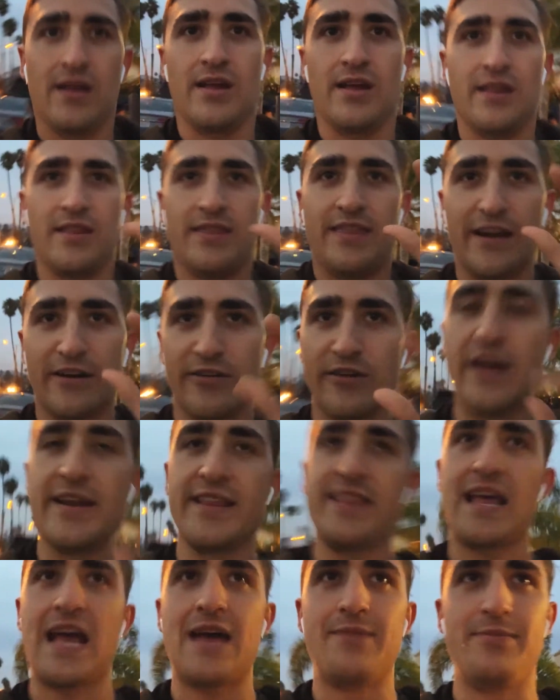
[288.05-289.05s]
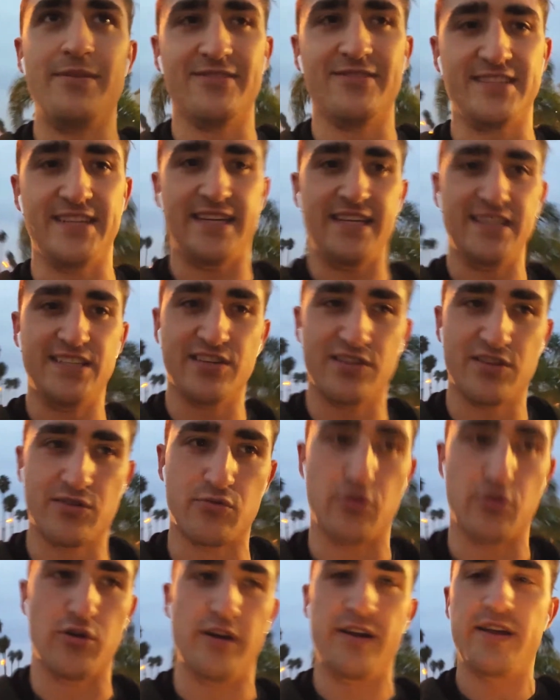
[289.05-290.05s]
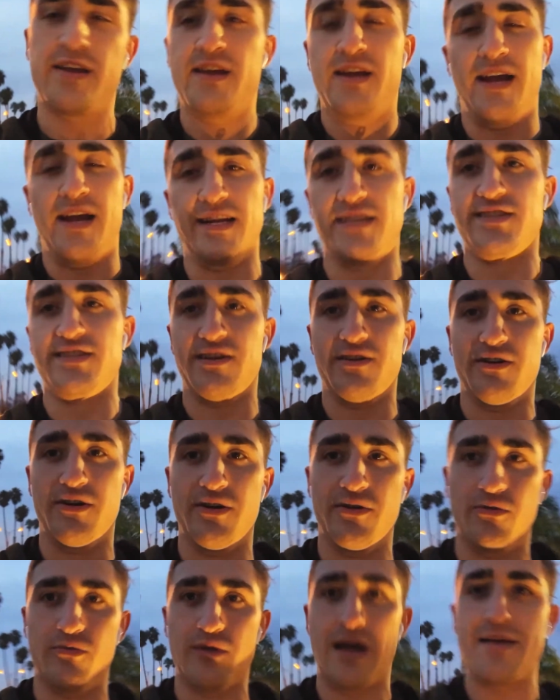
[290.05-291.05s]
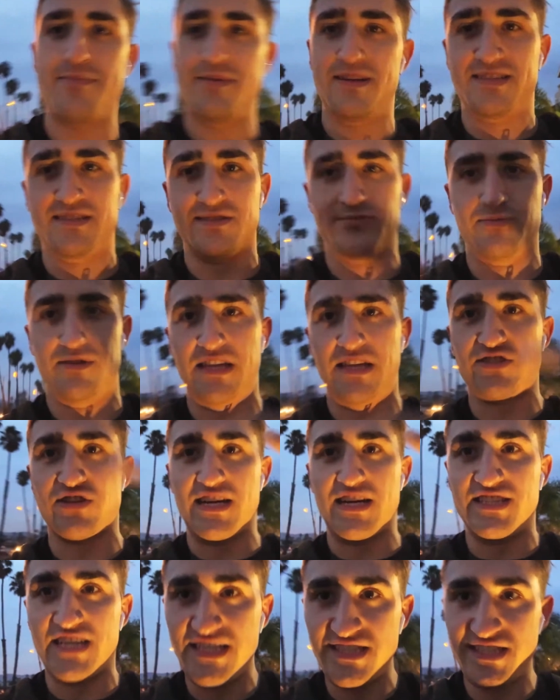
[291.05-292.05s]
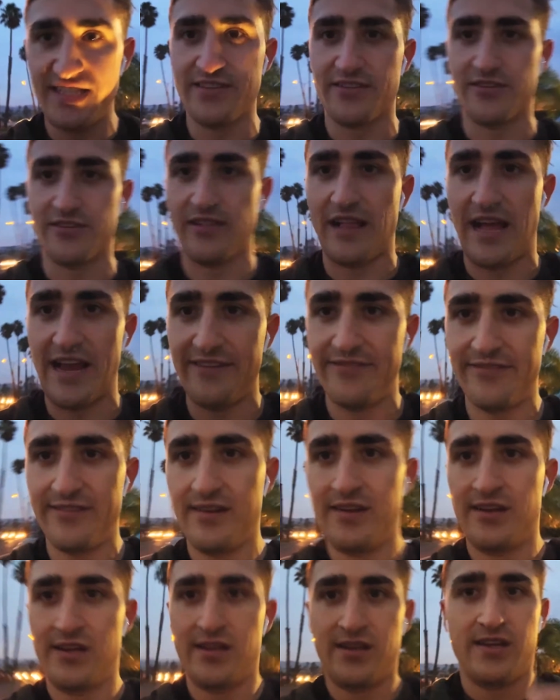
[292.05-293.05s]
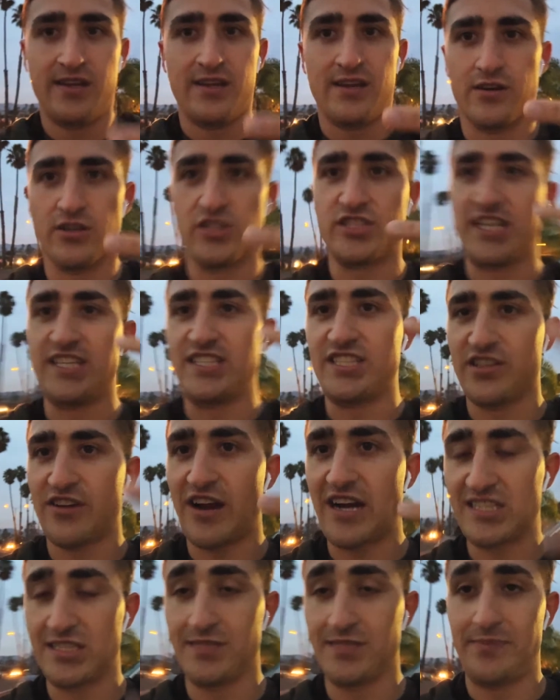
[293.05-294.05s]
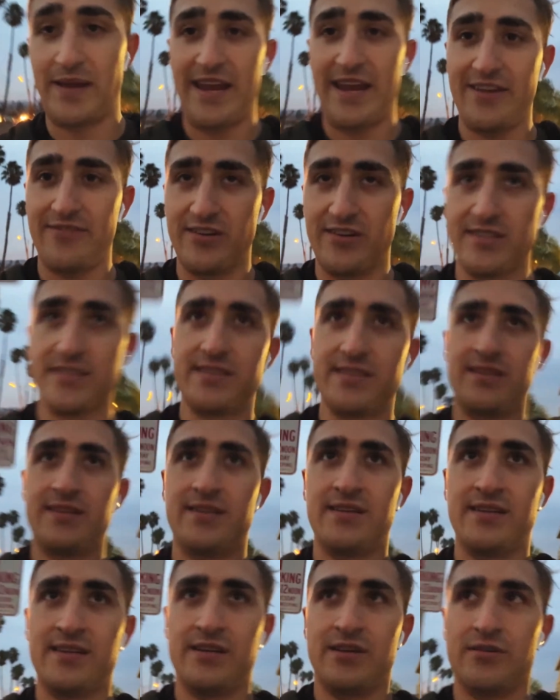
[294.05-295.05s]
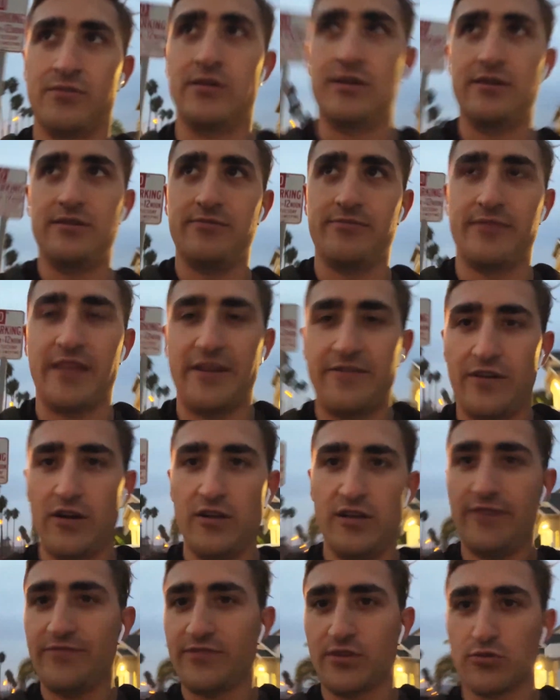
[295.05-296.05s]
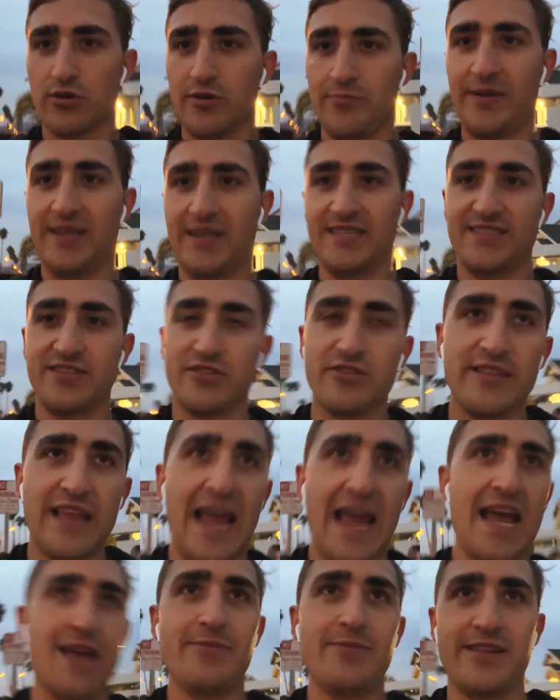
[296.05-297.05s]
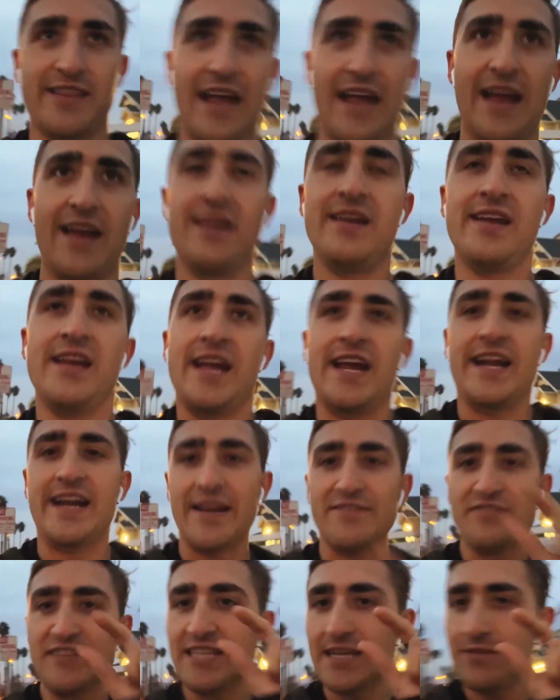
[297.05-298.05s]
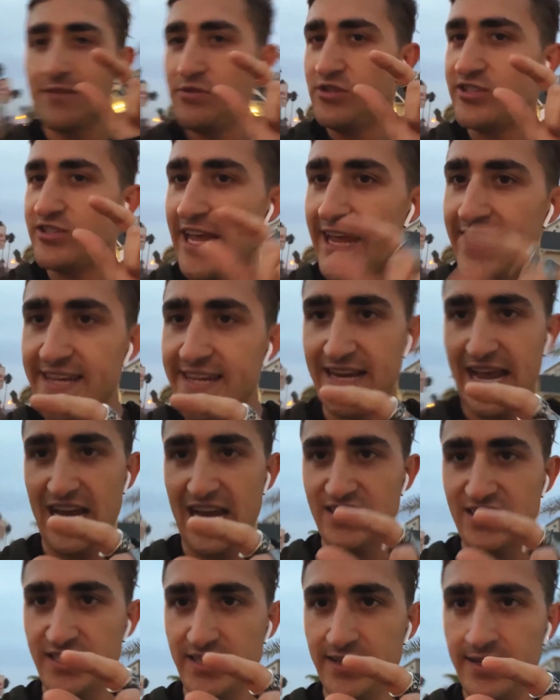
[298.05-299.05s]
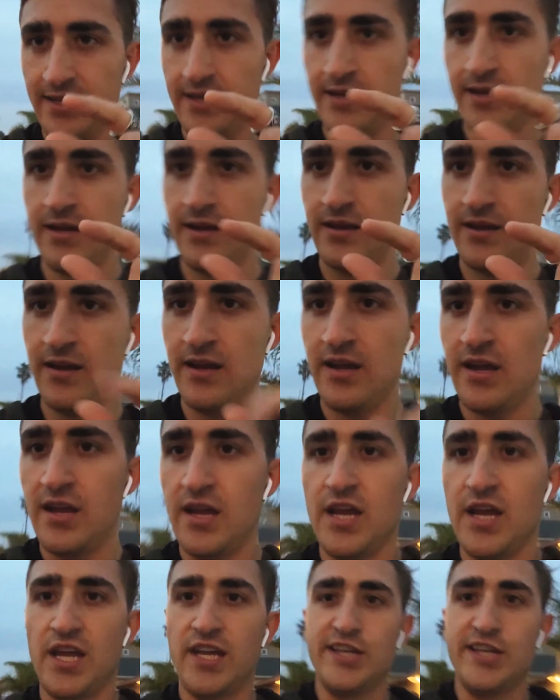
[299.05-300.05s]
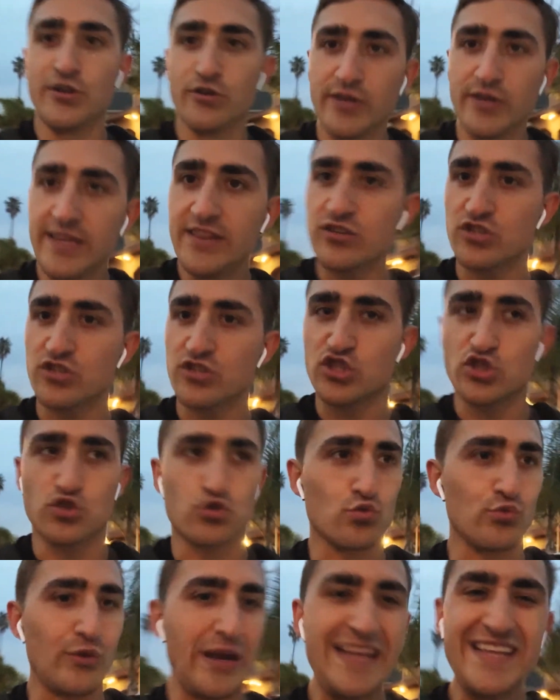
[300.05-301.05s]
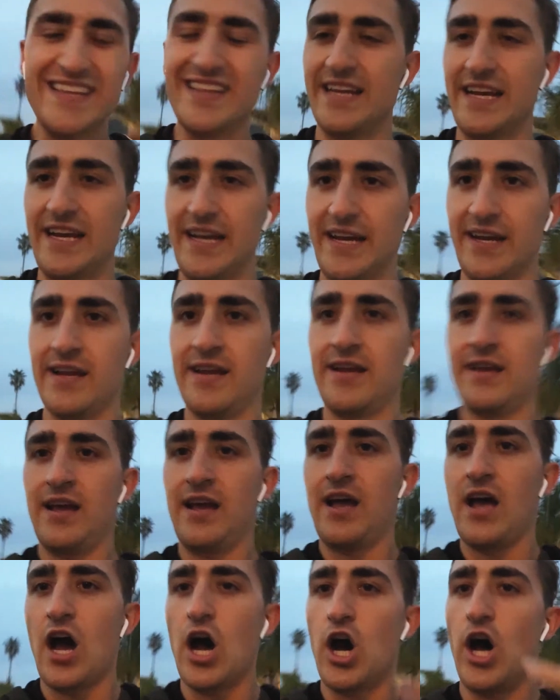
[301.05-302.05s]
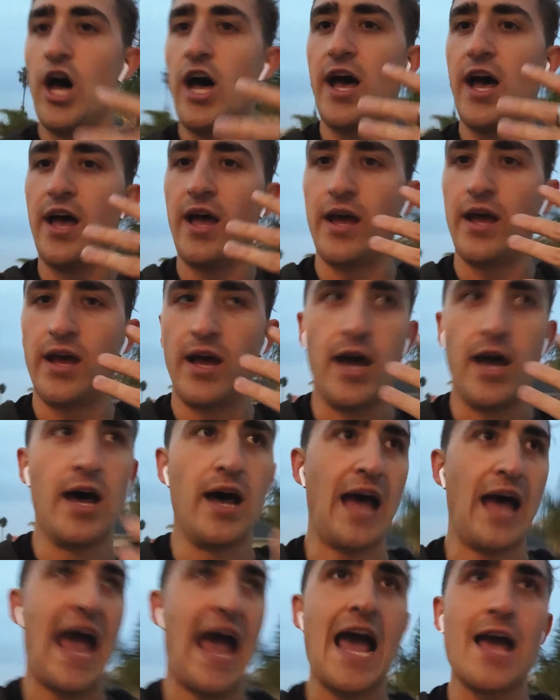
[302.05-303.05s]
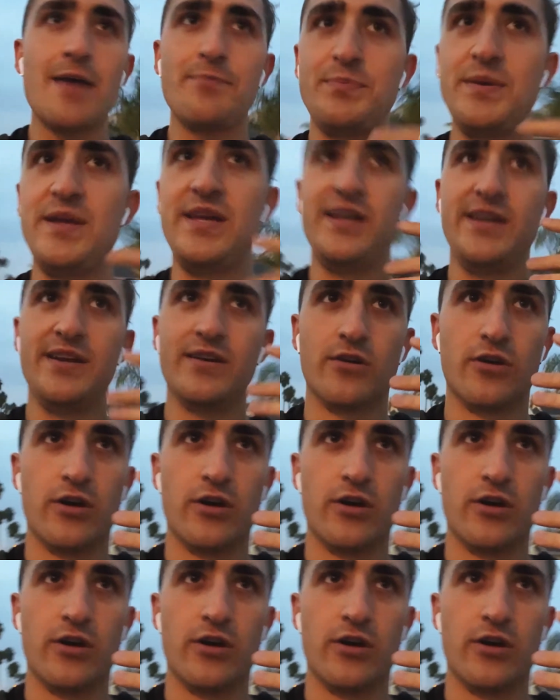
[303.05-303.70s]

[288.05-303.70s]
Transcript: they're not in the habit of sticking to their word. And so what happens is when they try changing their life or changing their actions and behaviors, well, they fall off their word because they're in the habit of that. And every time you take an action, you're either strengthening a habit